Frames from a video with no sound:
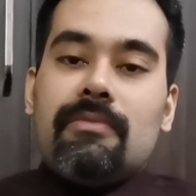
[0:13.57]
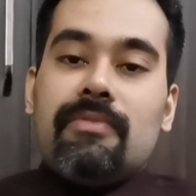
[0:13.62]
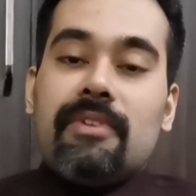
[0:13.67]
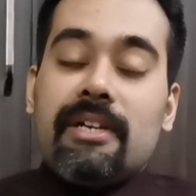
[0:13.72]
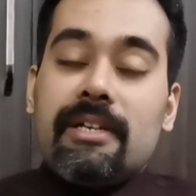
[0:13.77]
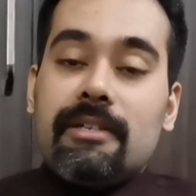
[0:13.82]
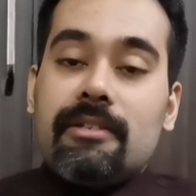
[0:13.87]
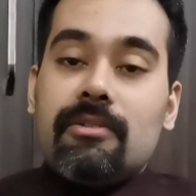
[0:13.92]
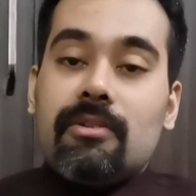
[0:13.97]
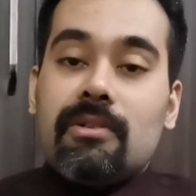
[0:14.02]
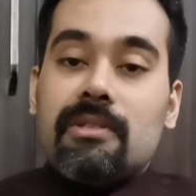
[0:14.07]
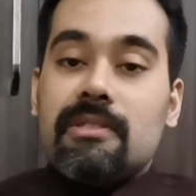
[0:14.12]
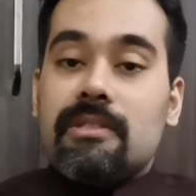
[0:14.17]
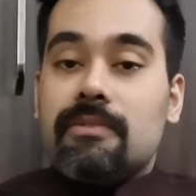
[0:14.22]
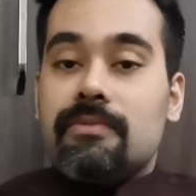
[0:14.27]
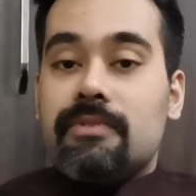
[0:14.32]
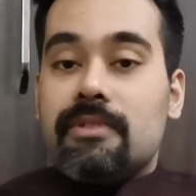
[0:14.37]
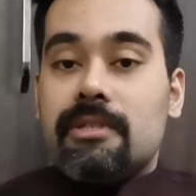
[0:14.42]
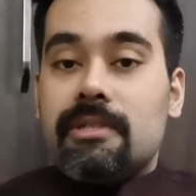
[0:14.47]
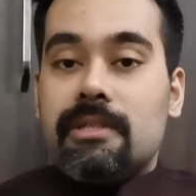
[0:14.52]
felt or
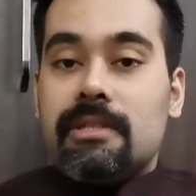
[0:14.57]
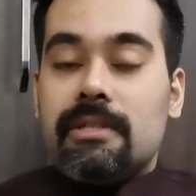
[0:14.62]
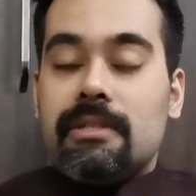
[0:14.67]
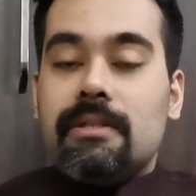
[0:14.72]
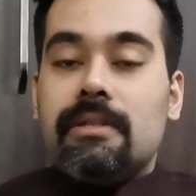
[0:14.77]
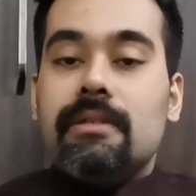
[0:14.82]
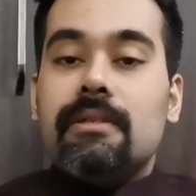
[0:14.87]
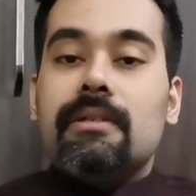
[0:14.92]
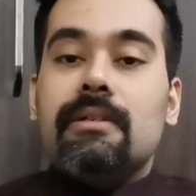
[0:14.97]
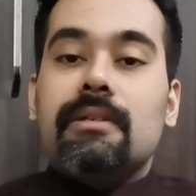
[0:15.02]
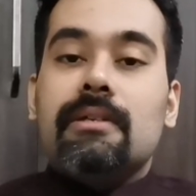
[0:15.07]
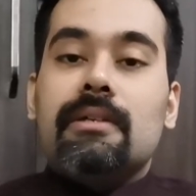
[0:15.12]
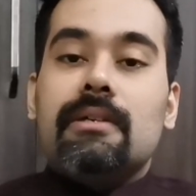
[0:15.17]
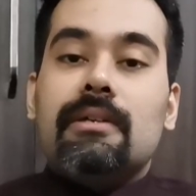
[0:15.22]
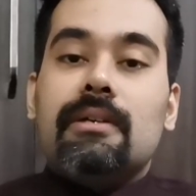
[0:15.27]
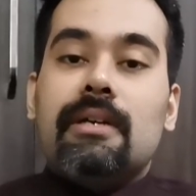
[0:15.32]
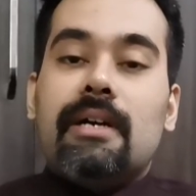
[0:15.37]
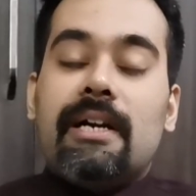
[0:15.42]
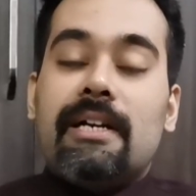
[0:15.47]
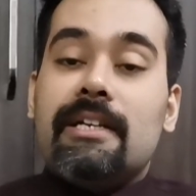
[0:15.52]
suffered
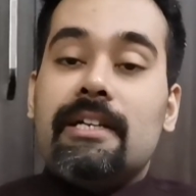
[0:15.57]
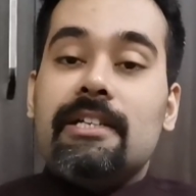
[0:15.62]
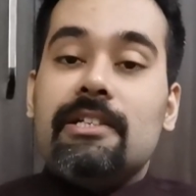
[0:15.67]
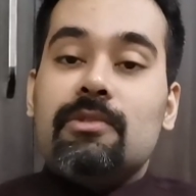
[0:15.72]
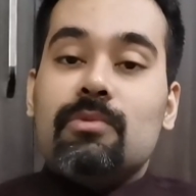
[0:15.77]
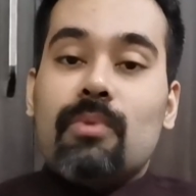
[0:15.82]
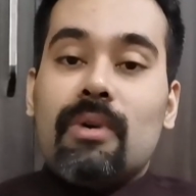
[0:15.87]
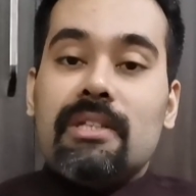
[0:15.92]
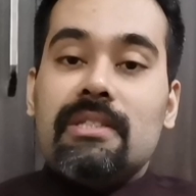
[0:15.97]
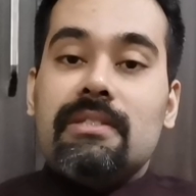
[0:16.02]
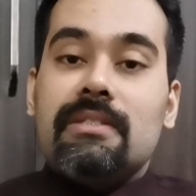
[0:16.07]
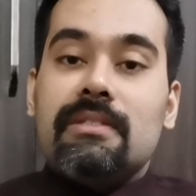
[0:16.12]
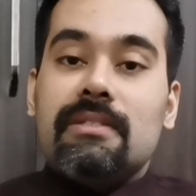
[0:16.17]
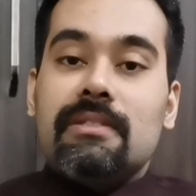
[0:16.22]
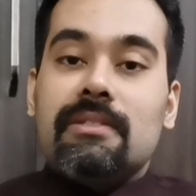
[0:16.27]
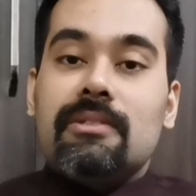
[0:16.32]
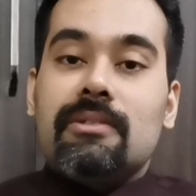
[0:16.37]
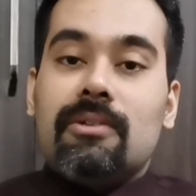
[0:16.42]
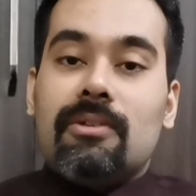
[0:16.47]
at least once,